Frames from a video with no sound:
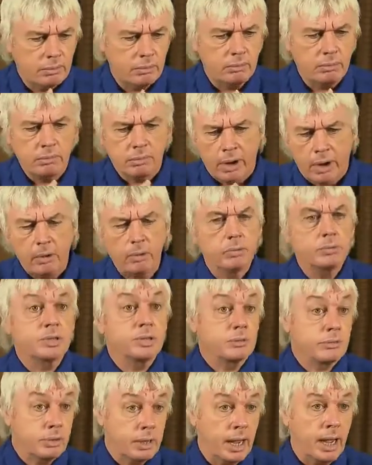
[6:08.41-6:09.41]

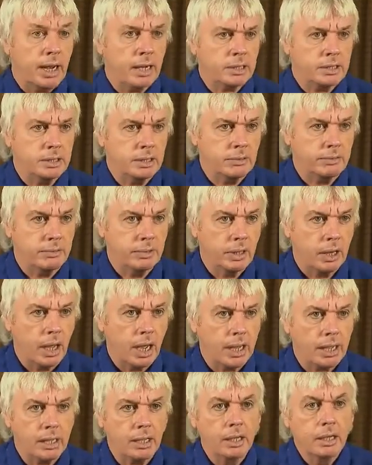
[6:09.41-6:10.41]
realms of reality, if you
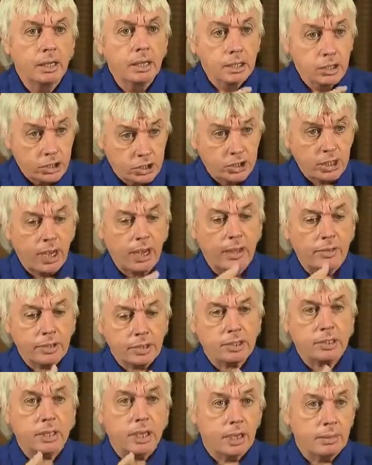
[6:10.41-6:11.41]
like, share
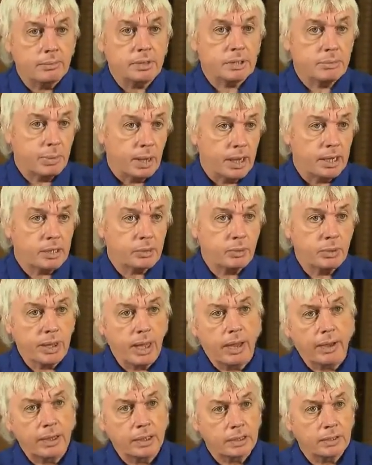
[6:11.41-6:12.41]
the same space
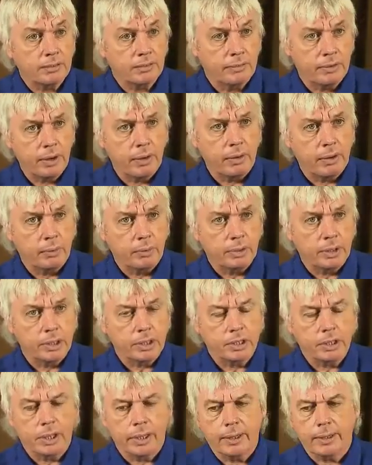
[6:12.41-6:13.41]
without interfering
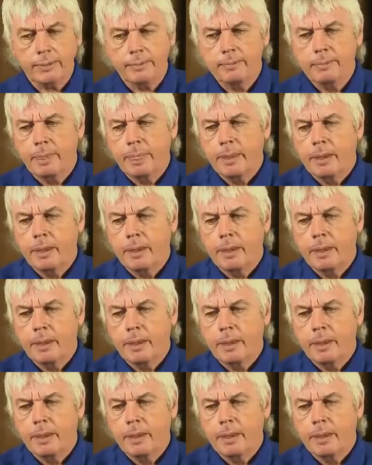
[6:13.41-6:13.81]
with each other.